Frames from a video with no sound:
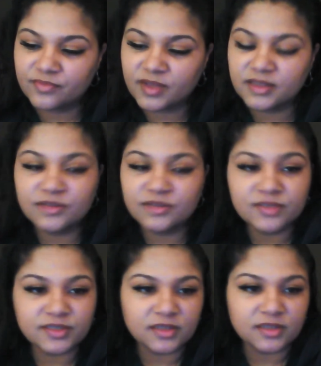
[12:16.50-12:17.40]
little
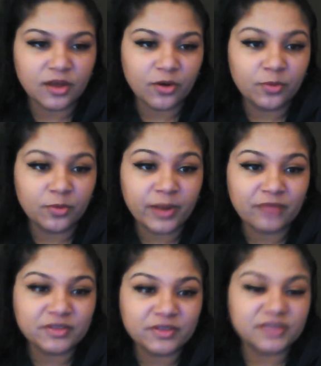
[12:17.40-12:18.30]
slow, but I
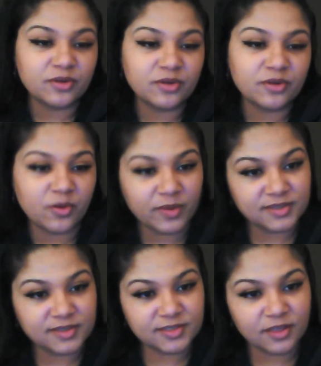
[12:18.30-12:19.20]
really don't know what
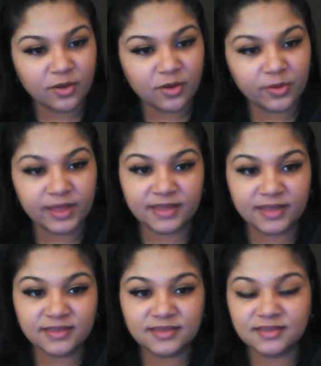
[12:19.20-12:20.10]
slow
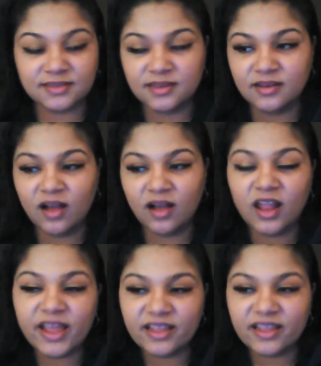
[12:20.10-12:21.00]
is. All
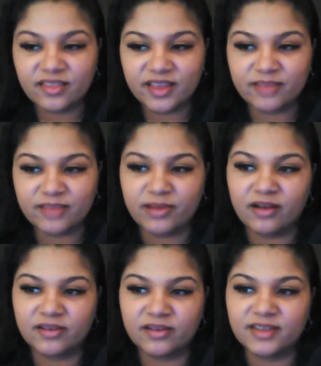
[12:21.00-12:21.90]
I can think
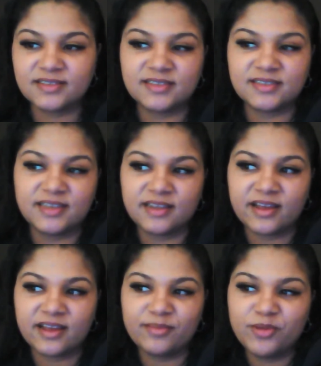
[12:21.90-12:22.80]
about is seeing
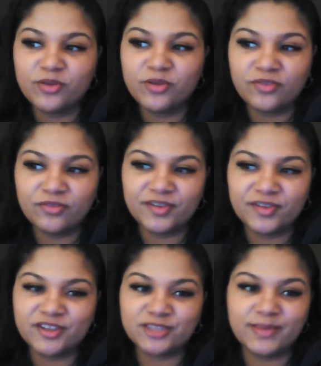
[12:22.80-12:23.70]
like a beautiful
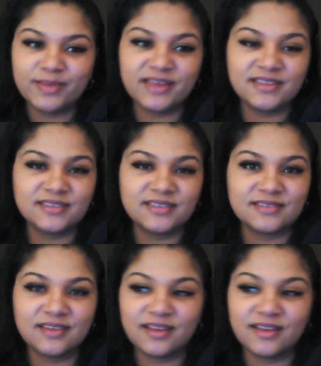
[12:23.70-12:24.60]
finished piece
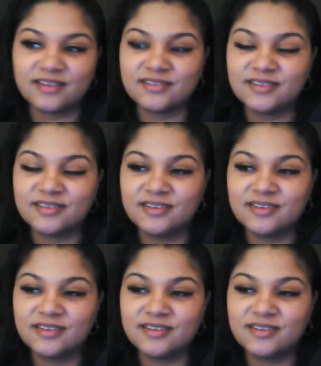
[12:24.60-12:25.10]
and